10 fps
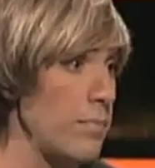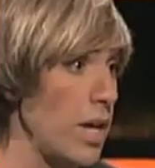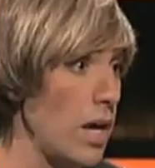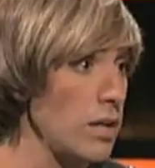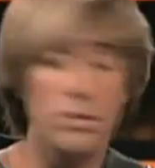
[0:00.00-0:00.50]

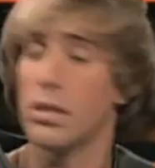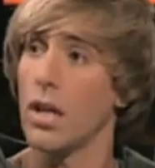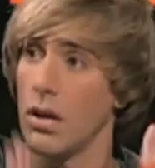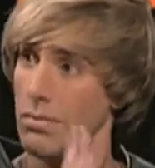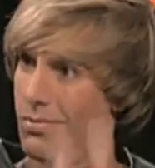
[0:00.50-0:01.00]
I thought
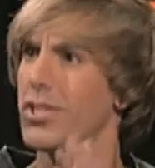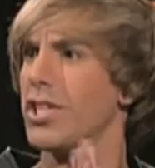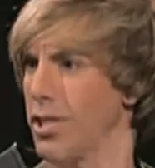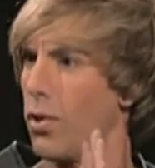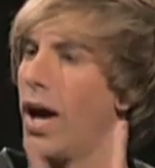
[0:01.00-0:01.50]
Bruno was
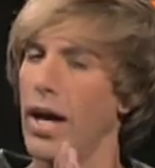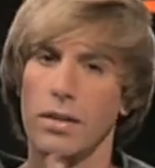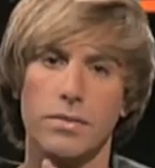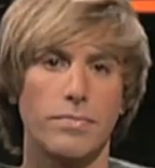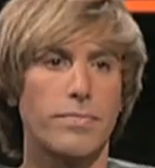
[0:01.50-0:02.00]
brilliant,
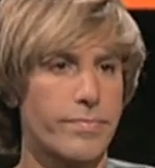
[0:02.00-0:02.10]
so